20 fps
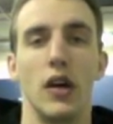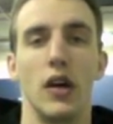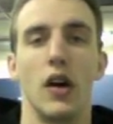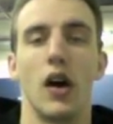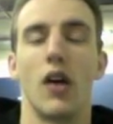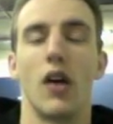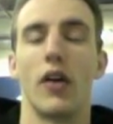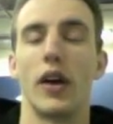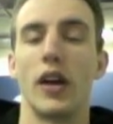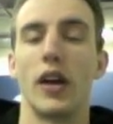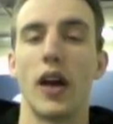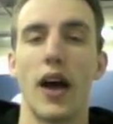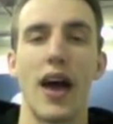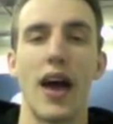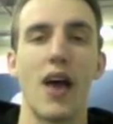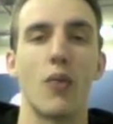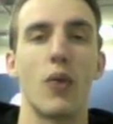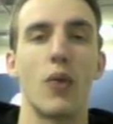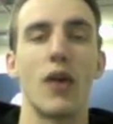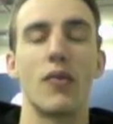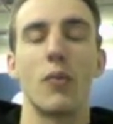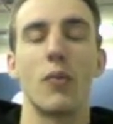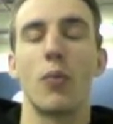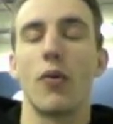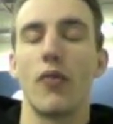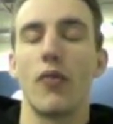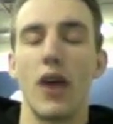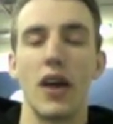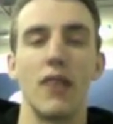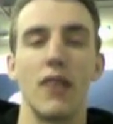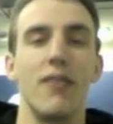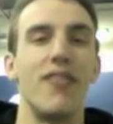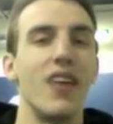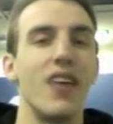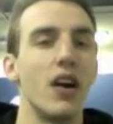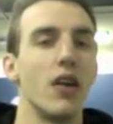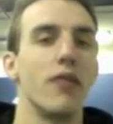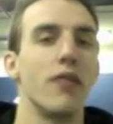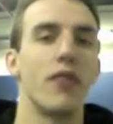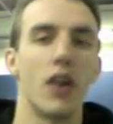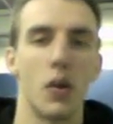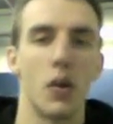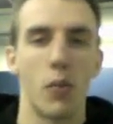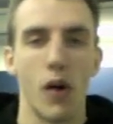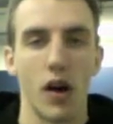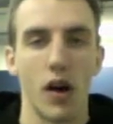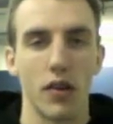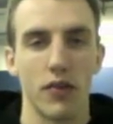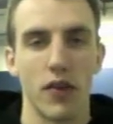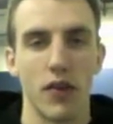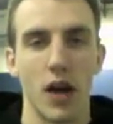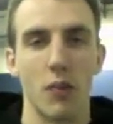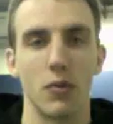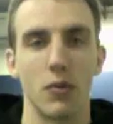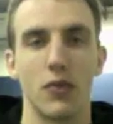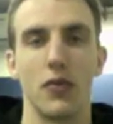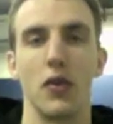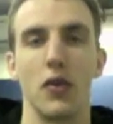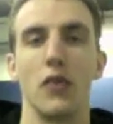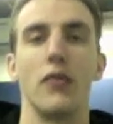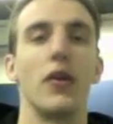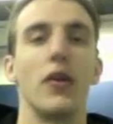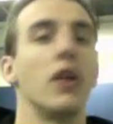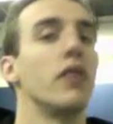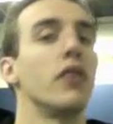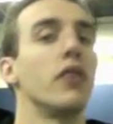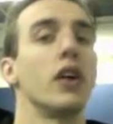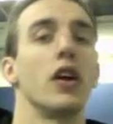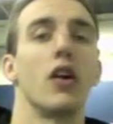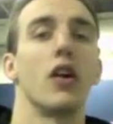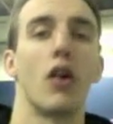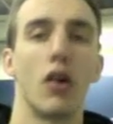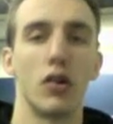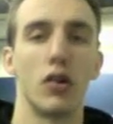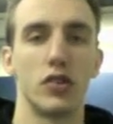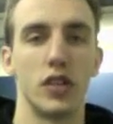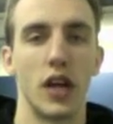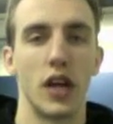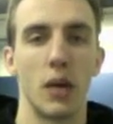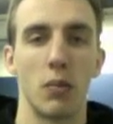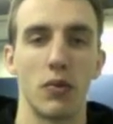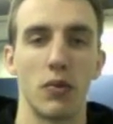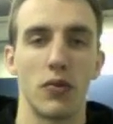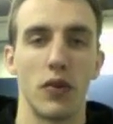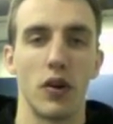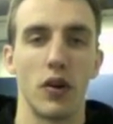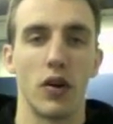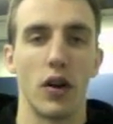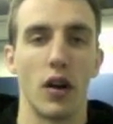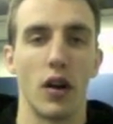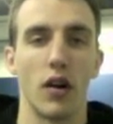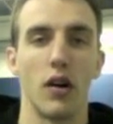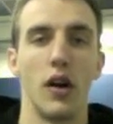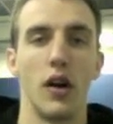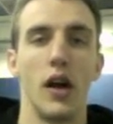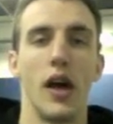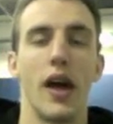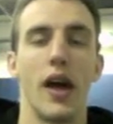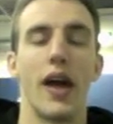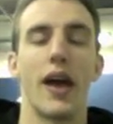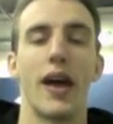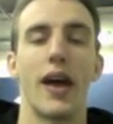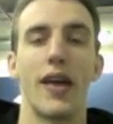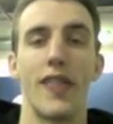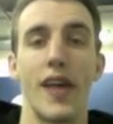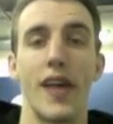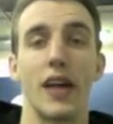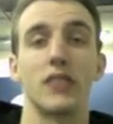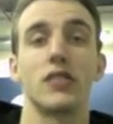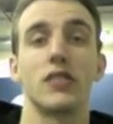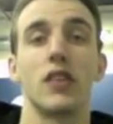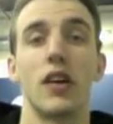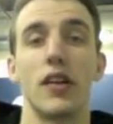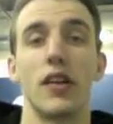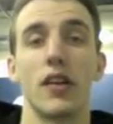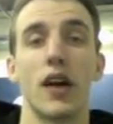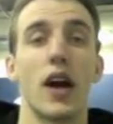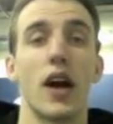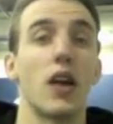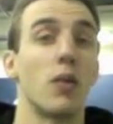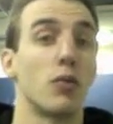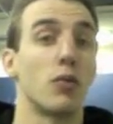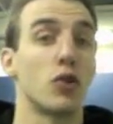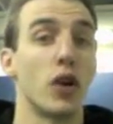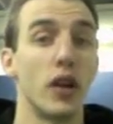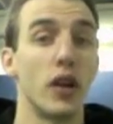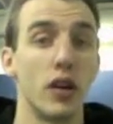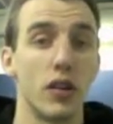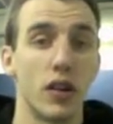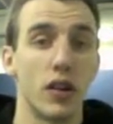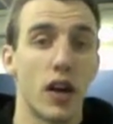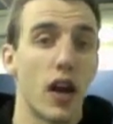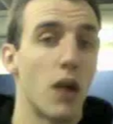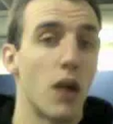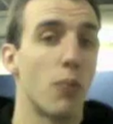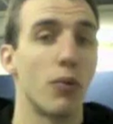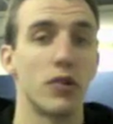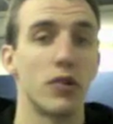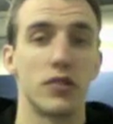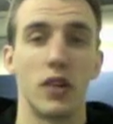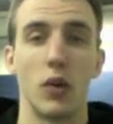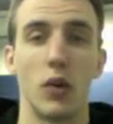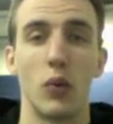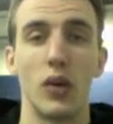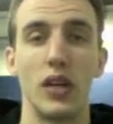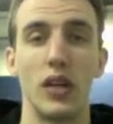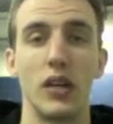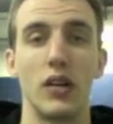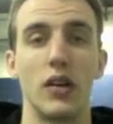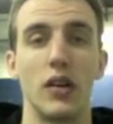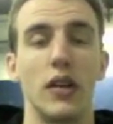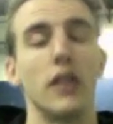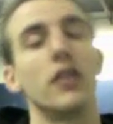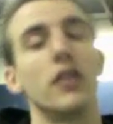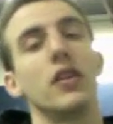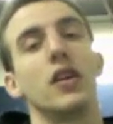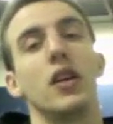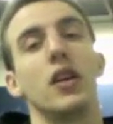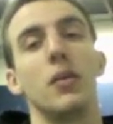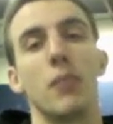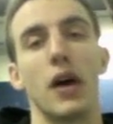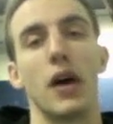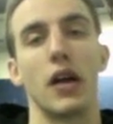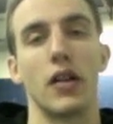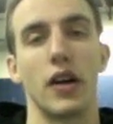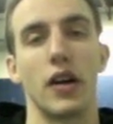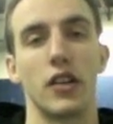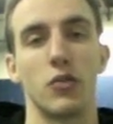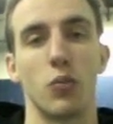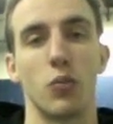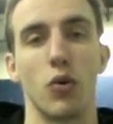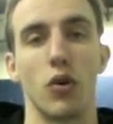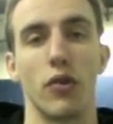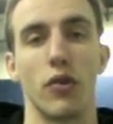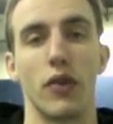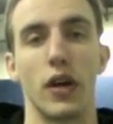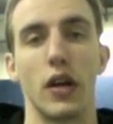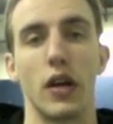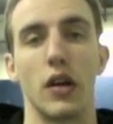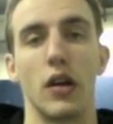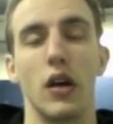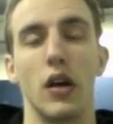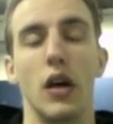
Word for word: All right, I have, we have a, provide a very, very positive atmosphere, very, very encouraging atmosphere in here. And that's uh, the kind of trainer and the kind of person that we need in here to keep my clients motivated.